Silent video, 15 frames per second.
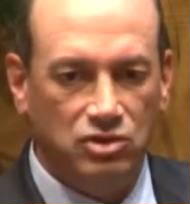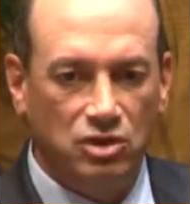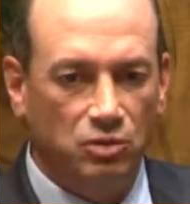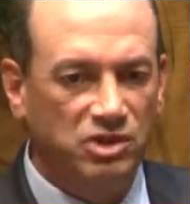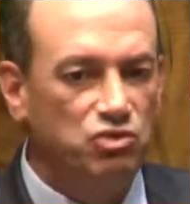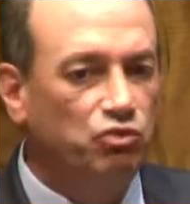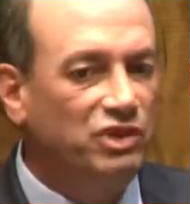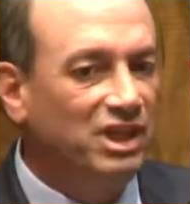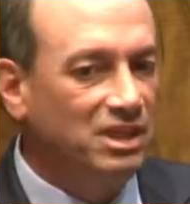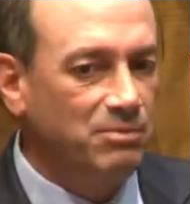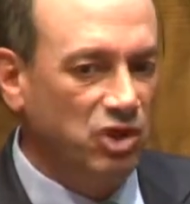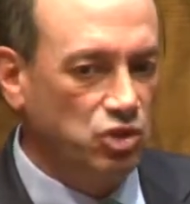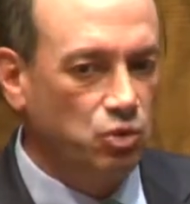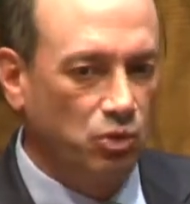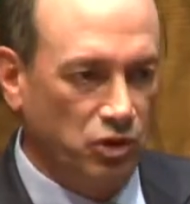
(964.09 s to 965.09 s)
So it's really
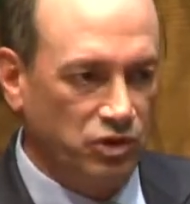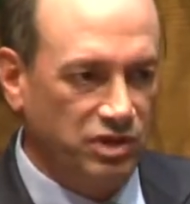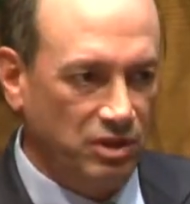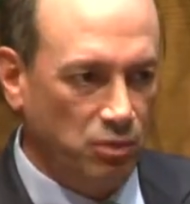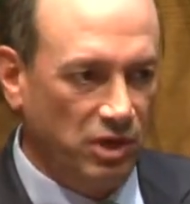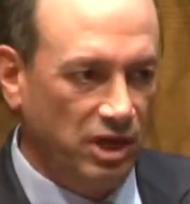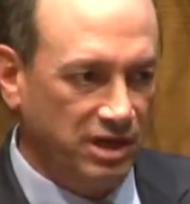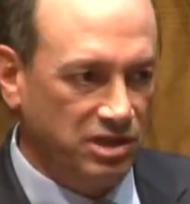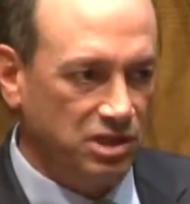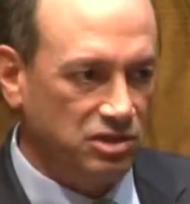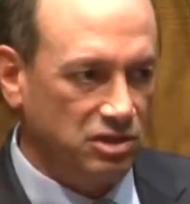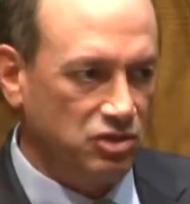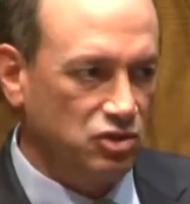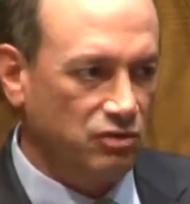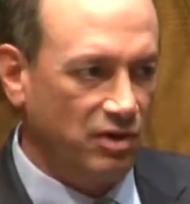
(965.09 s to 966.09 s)
much worse than what I
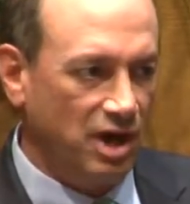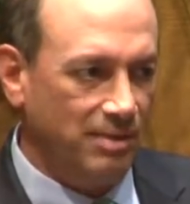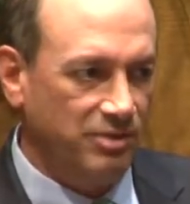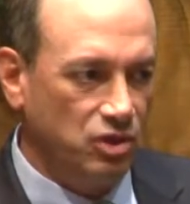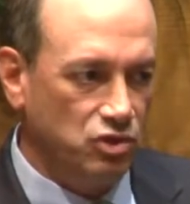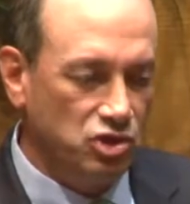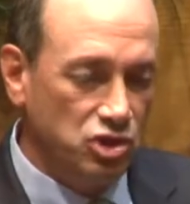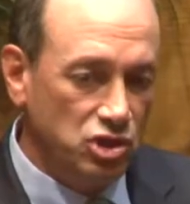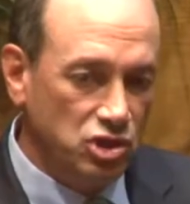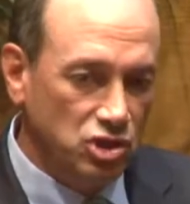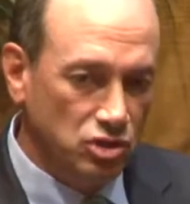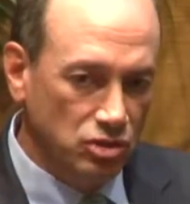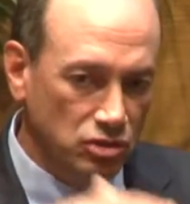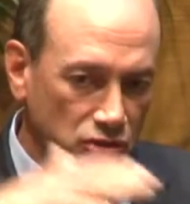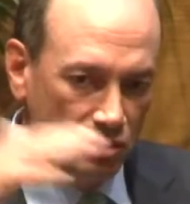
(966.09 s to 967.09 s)
just described. There's
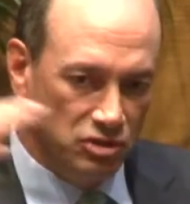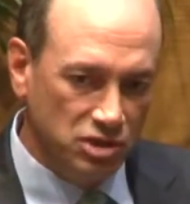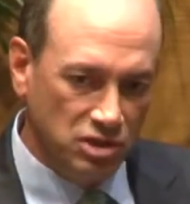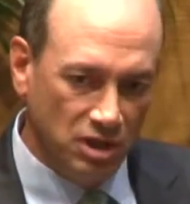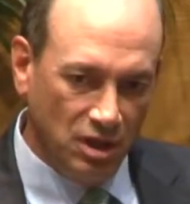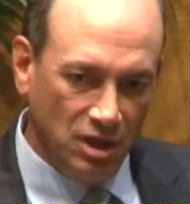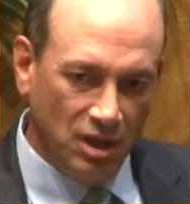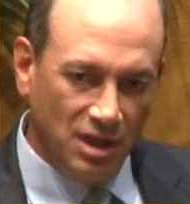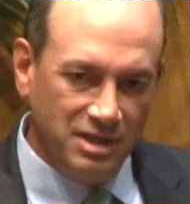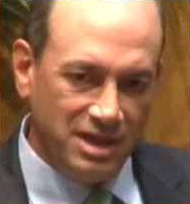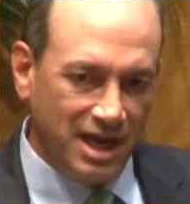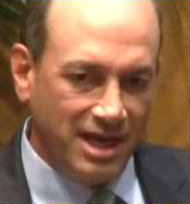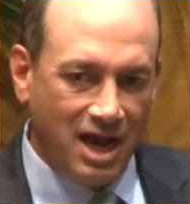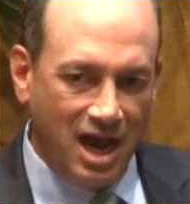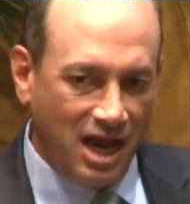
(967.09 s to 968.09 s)
huge
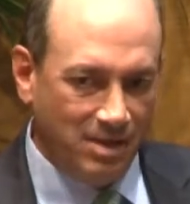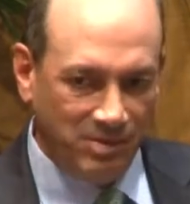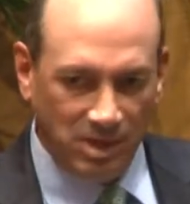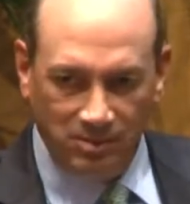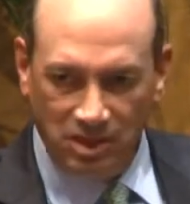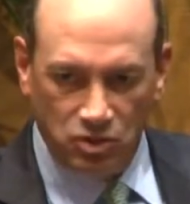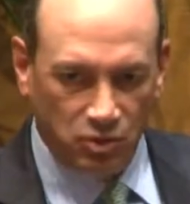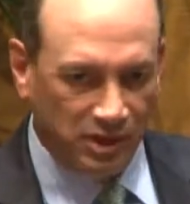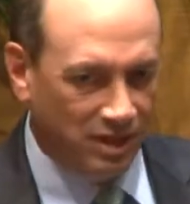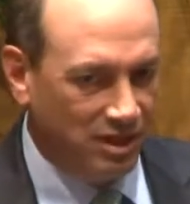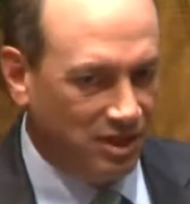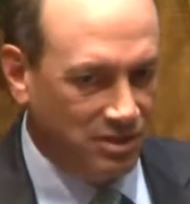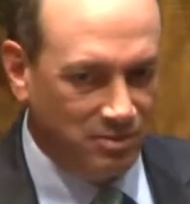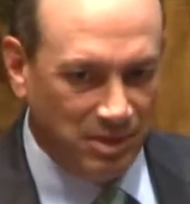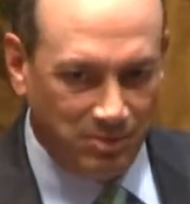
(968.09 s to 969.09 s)
dichotomy between
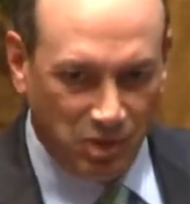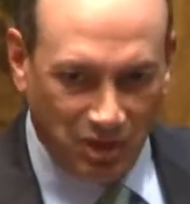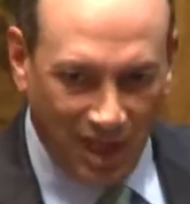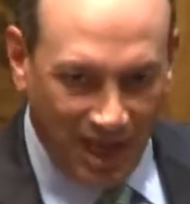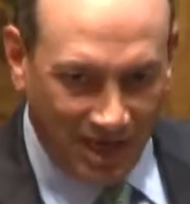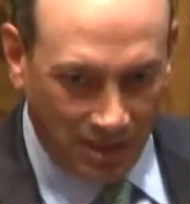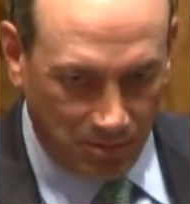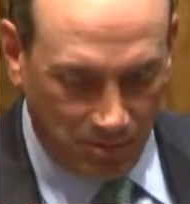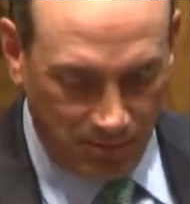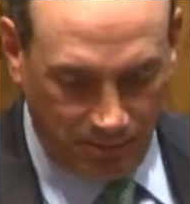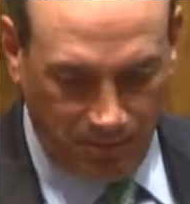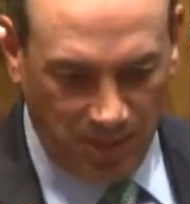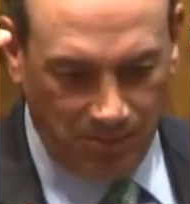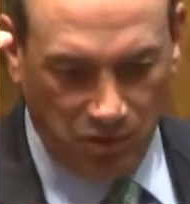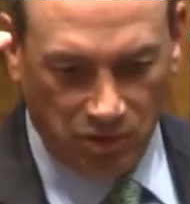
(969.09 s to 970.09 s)
things people like and
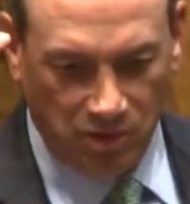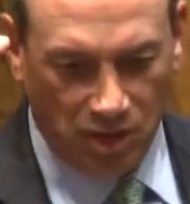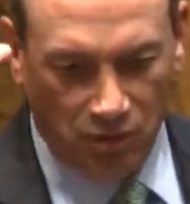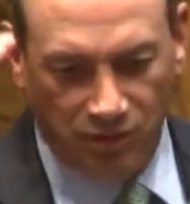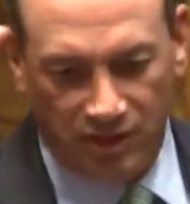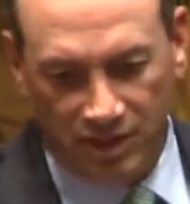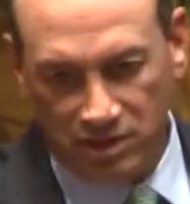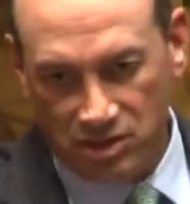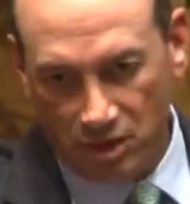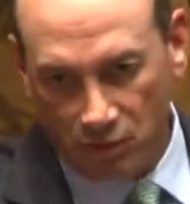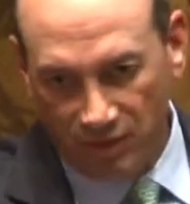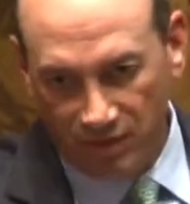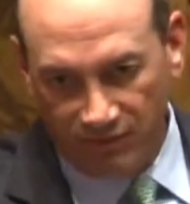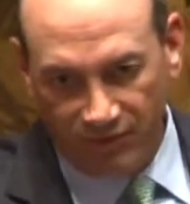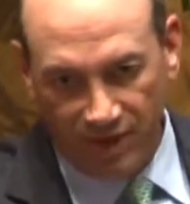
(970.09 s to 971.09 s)
people don't, things that
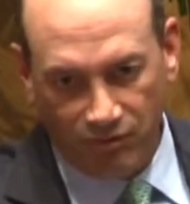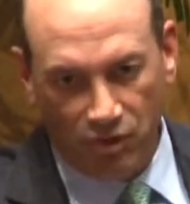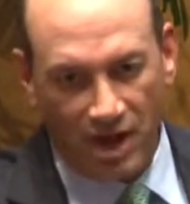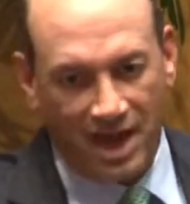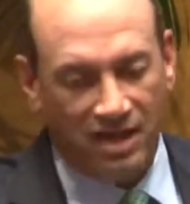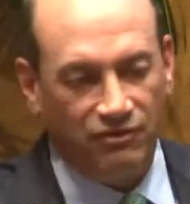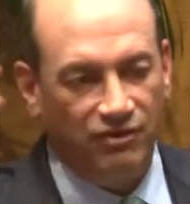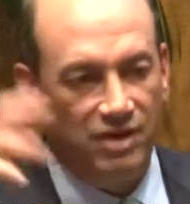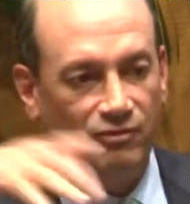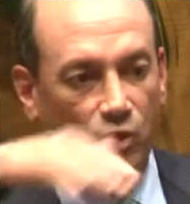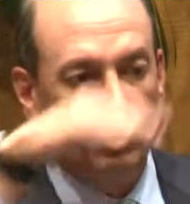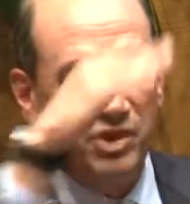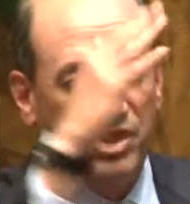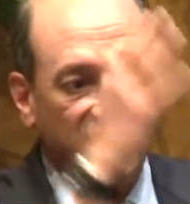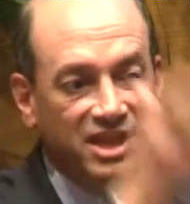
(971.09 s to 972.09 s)
are in favor, out of favor.
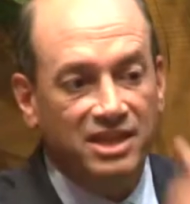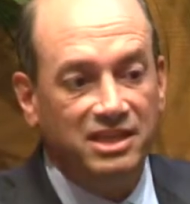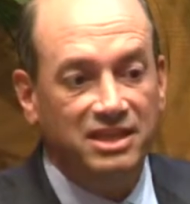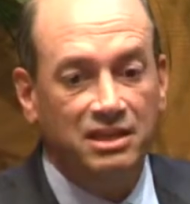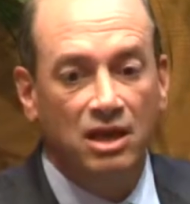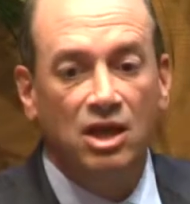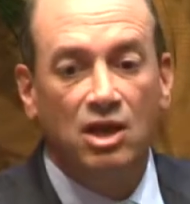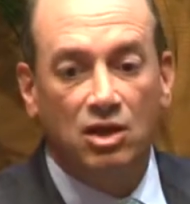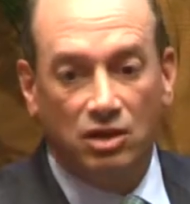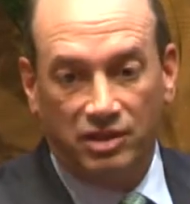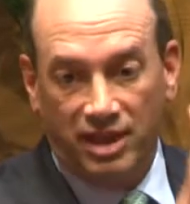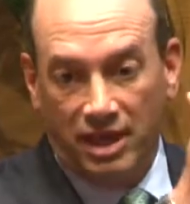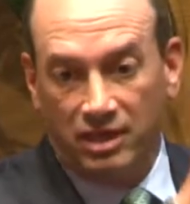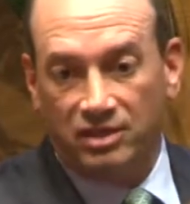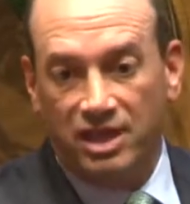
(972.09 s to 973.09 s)
Within
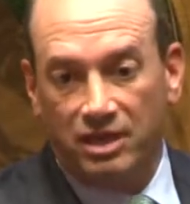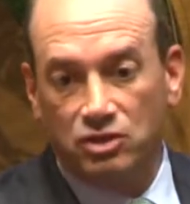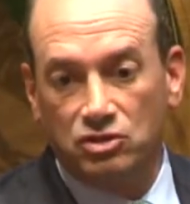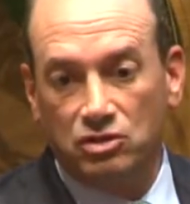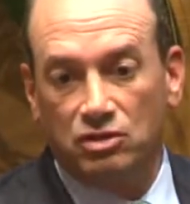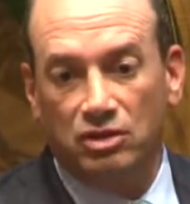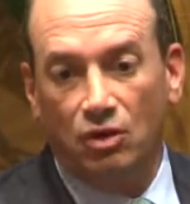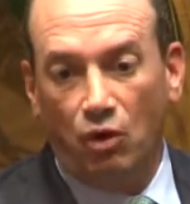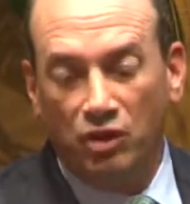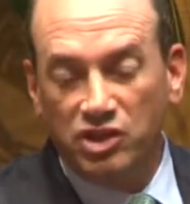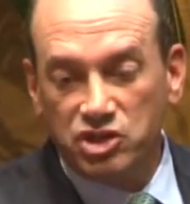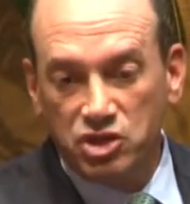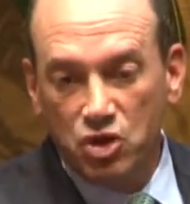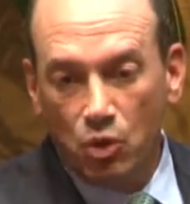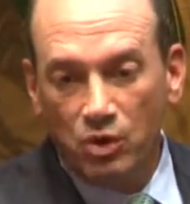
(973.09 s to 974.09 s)
that is, all
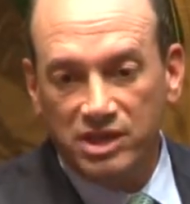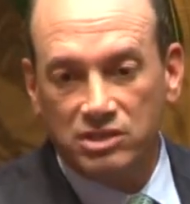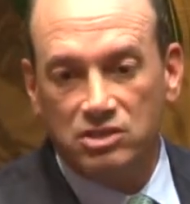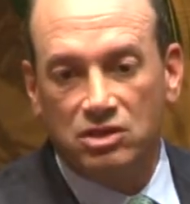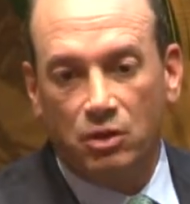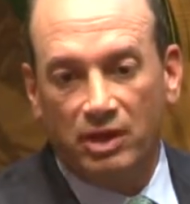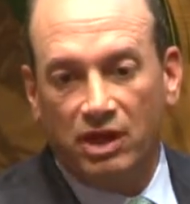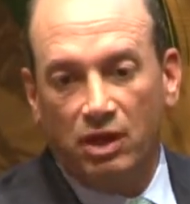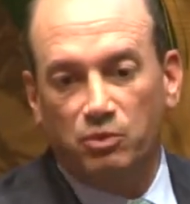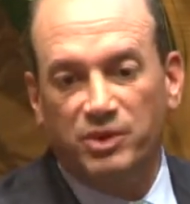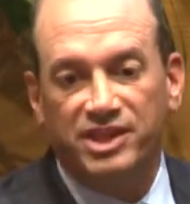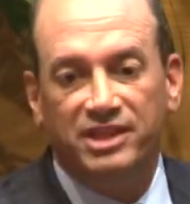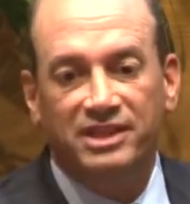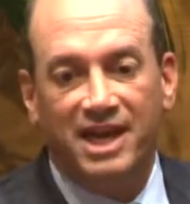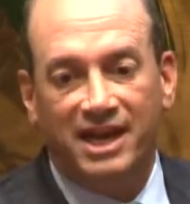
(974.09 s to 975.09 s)
this noise is going on
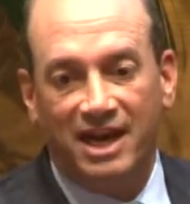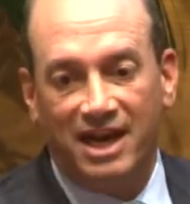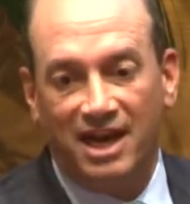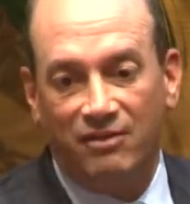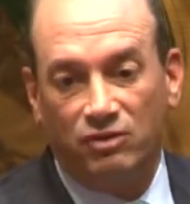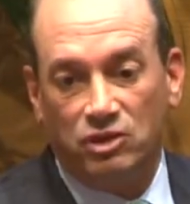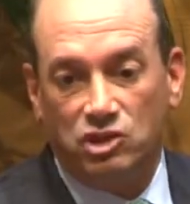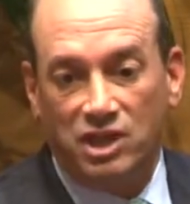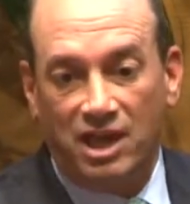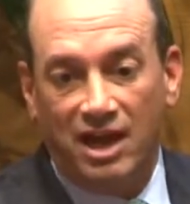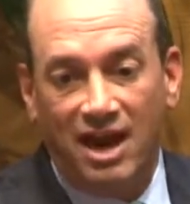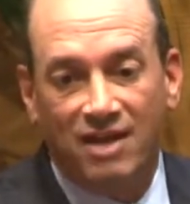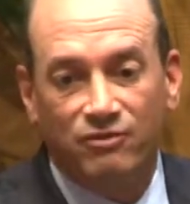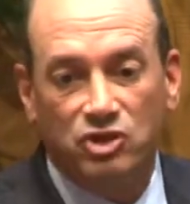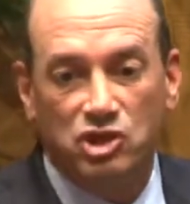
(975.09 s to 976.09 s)
within that average. That
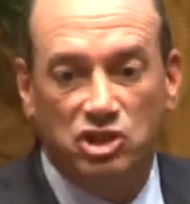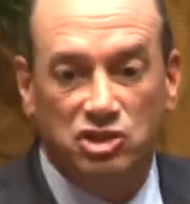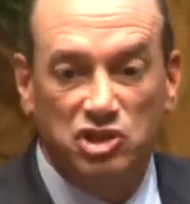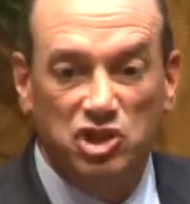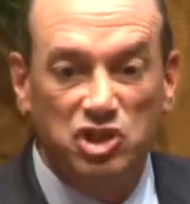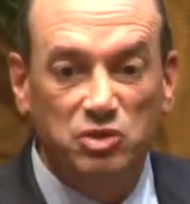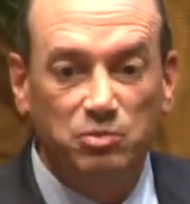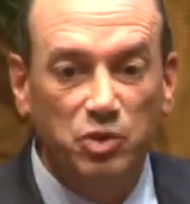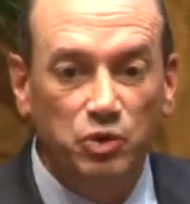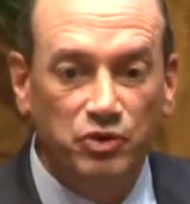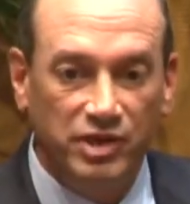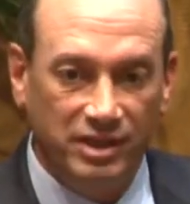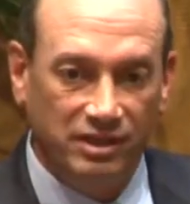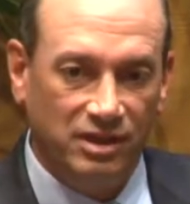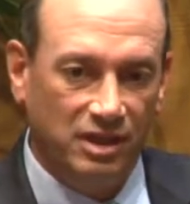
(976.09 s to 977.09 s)
average is
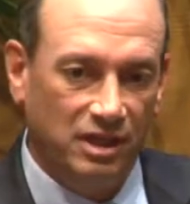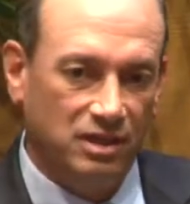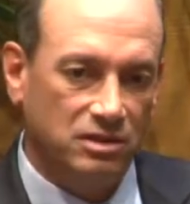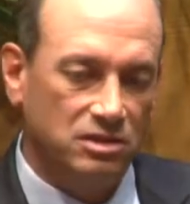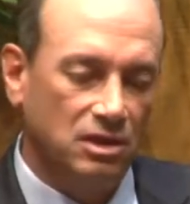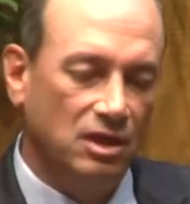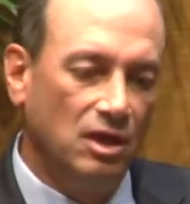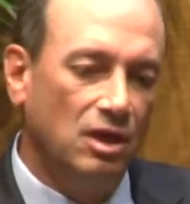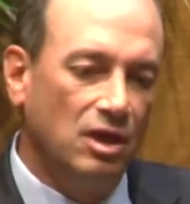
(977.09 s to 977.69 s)
smoothing things.